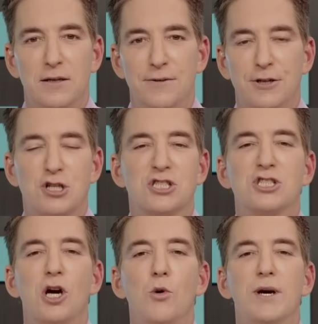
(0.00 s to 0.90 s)
They're just
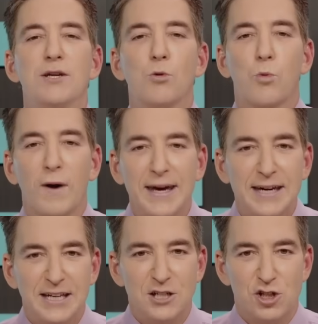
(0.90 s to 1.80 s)
so
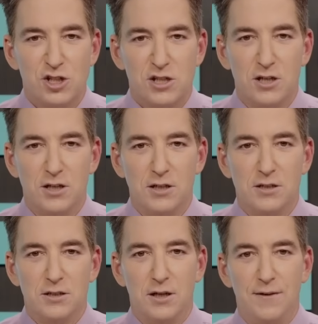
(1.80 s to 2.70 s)
enraged
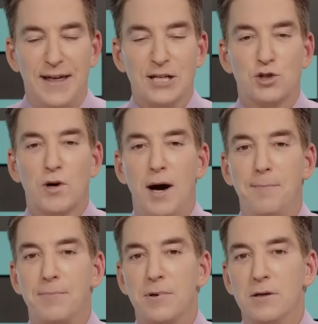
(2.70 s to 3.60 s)
that
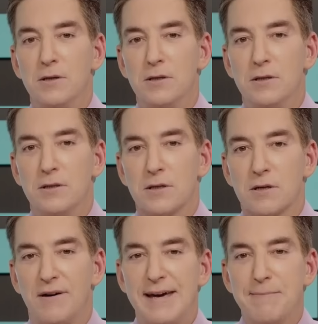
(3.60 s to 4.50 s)
Trump
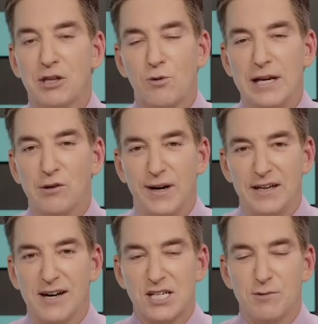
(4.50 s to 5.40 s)
claimed the 2020
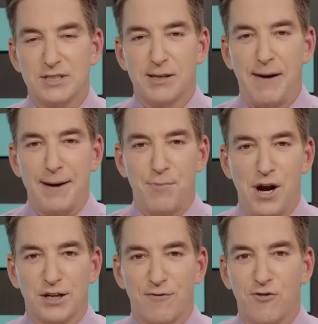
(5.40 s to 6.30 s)
election was the
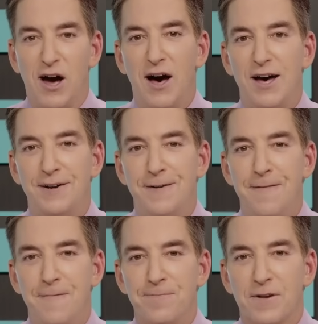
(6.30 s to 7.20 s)
byproduct of fraud
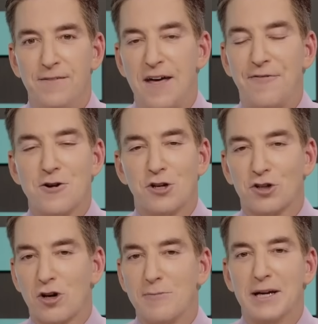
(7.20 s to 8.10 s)
that they're
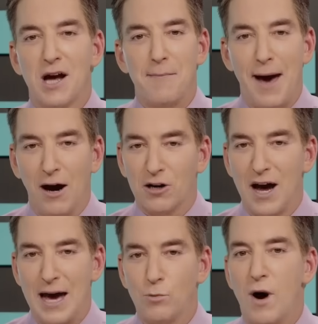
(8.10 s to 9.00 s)
determined, come hell or
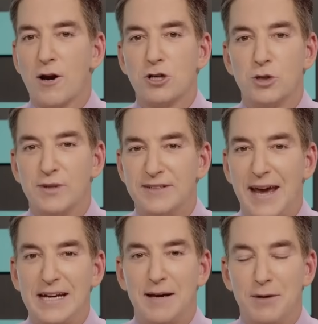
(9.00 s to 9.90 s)
high water, to
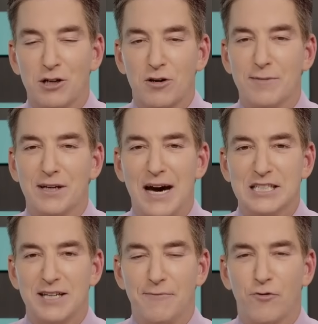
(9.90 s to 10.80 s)
indict him and
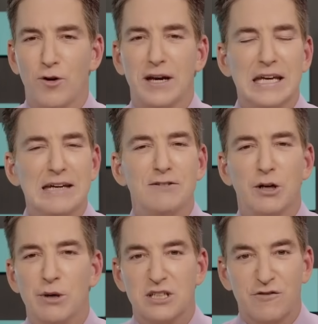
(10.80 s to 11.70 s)
criminalize him for it, even
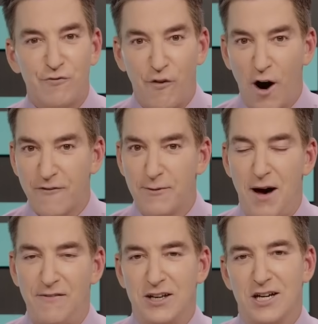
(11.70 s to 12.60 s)
though it's far from
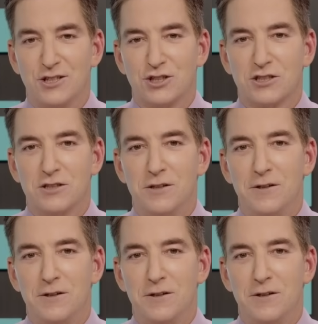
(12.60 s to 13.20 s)
obvious.